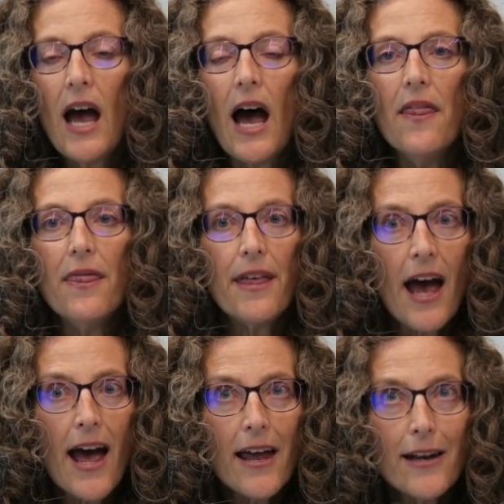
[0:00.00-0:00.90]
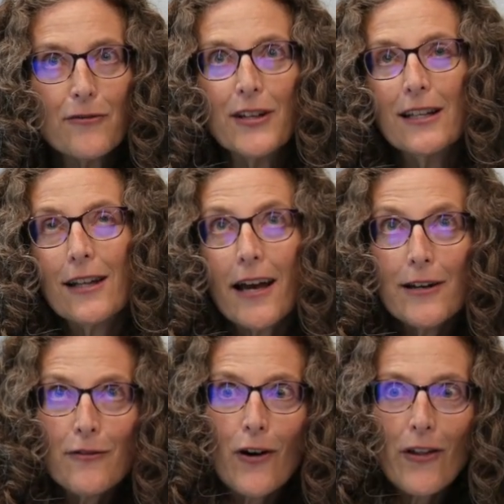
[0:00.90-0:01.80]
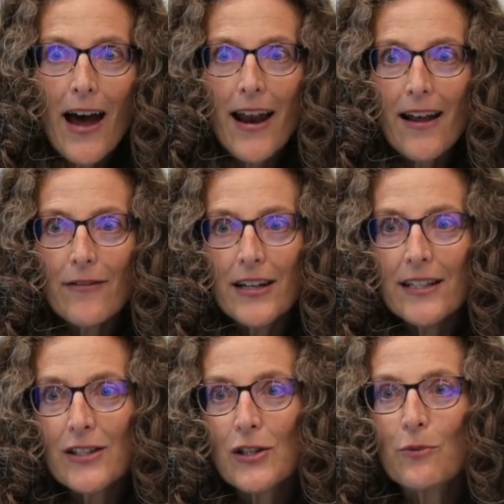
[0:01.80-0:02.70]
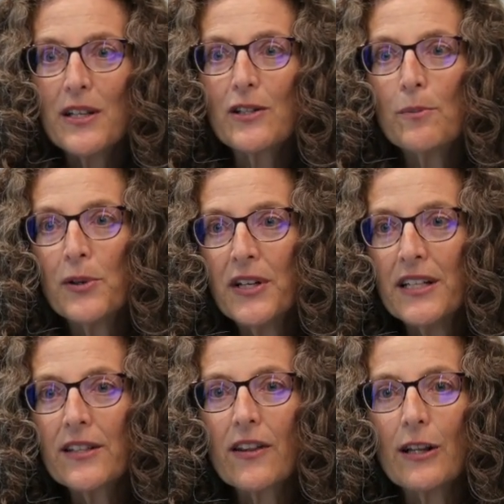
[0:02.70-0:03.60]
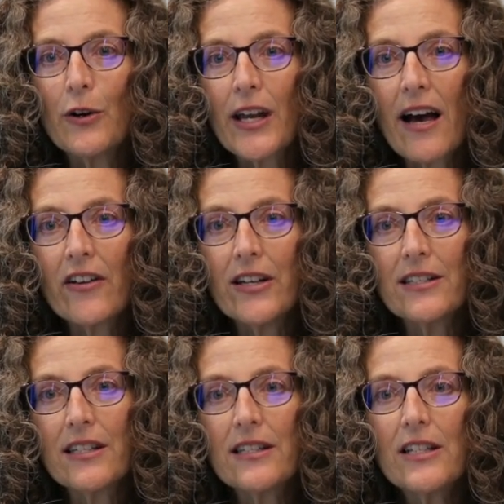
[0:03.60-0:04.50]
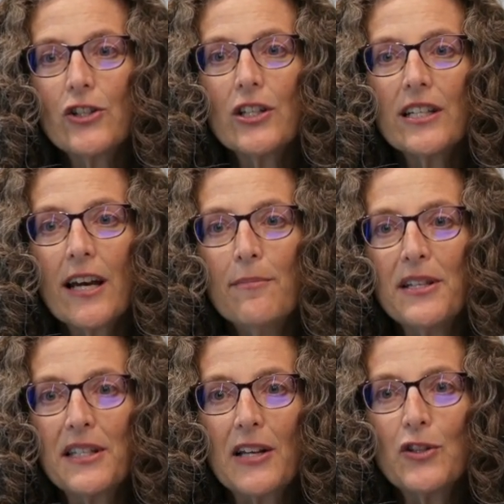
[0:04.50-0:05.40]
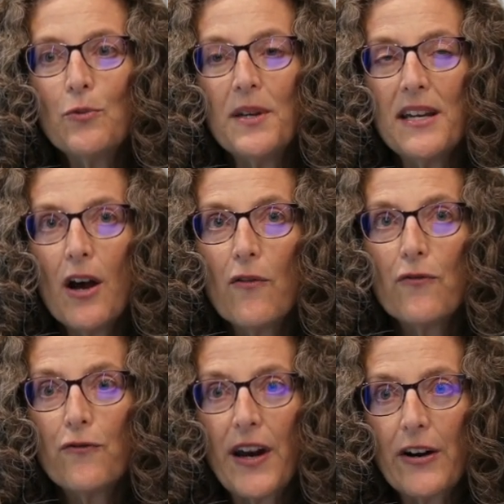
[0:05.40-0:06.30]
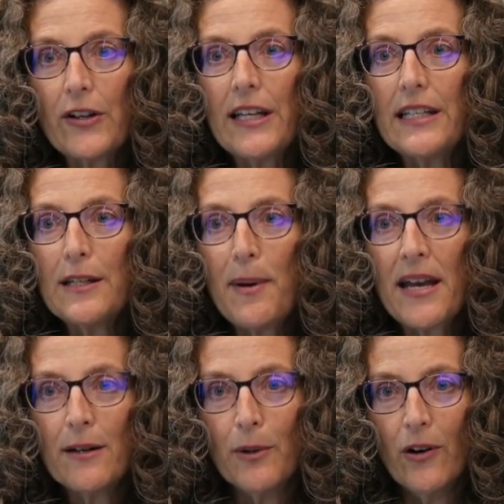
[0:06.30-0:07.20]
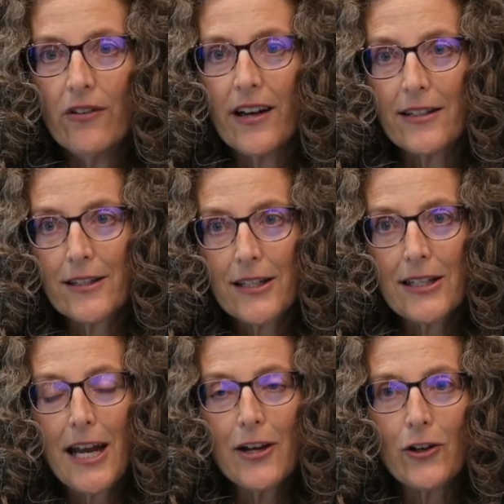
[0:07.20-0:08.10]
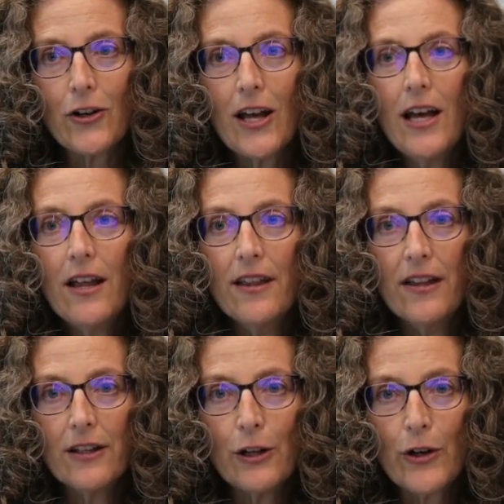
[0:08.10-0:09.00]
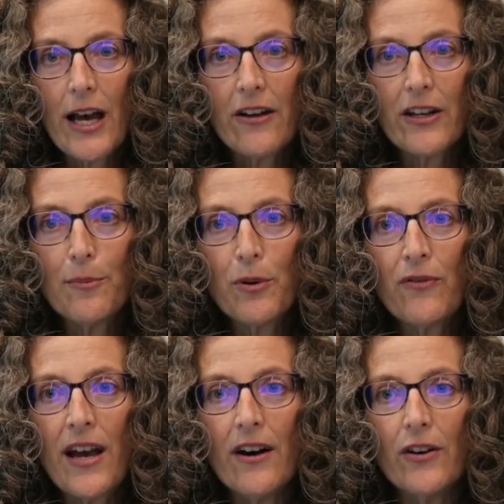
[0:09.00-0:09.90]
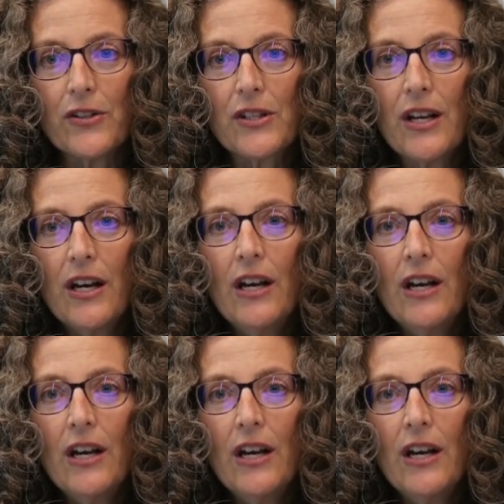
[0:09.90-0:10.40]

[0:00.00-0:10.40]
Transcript: And then, if in light of all that evidence, the reasonableness of the locality's decision can be said to be fairly debatable, that's the standard, then the locality prevails.